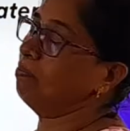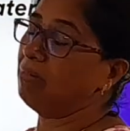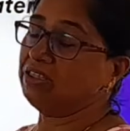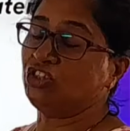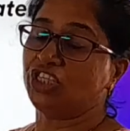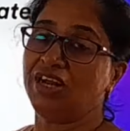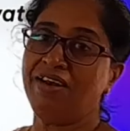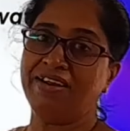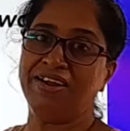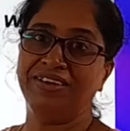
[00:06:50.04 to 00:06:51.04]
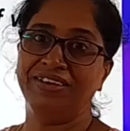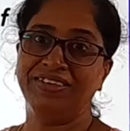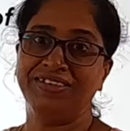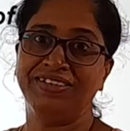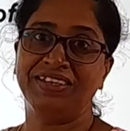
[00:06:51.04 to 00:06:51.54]
but children,
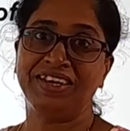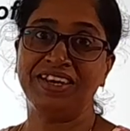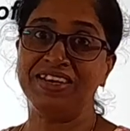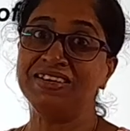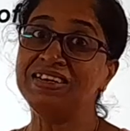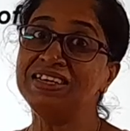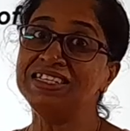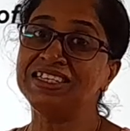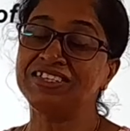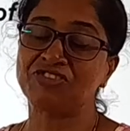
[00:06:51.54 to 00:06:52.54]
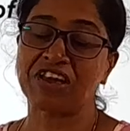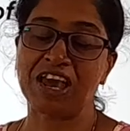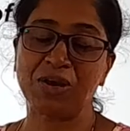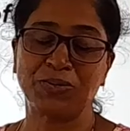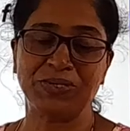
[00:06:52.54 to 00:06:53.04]
here's a tricky
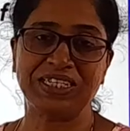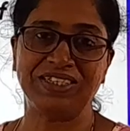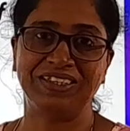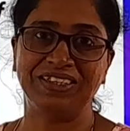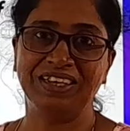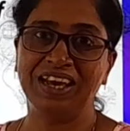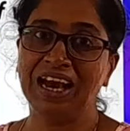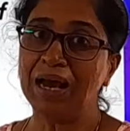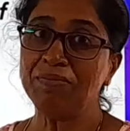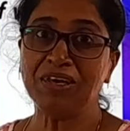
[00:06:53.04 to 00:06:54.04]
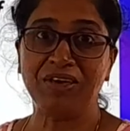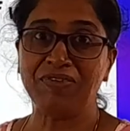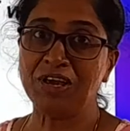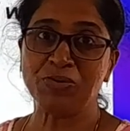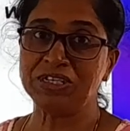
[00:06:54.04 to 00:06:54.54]
question. I'm
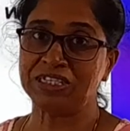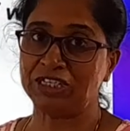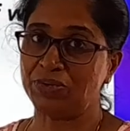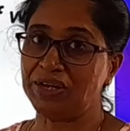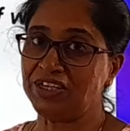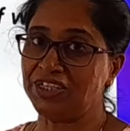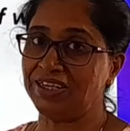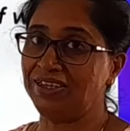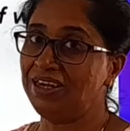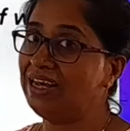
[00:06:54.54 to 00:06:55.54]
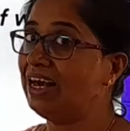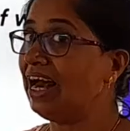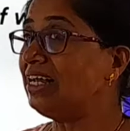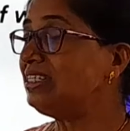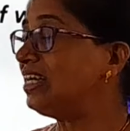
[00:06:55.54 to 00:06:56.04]
giving you a situation
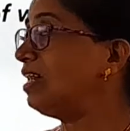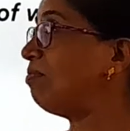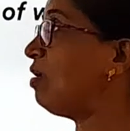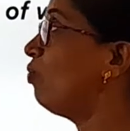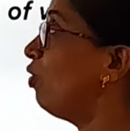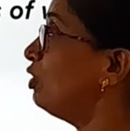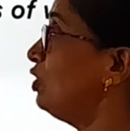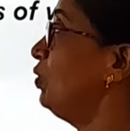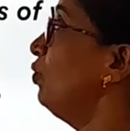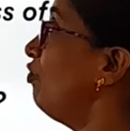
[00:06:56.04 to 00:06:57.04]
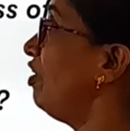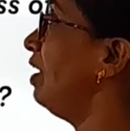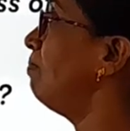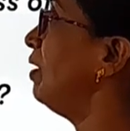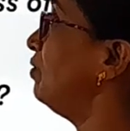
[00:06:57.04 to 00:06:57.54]
and tell me what you feel
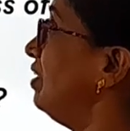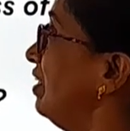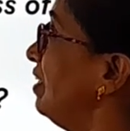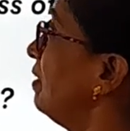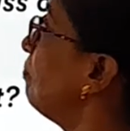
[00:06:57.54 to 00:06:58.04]
about it.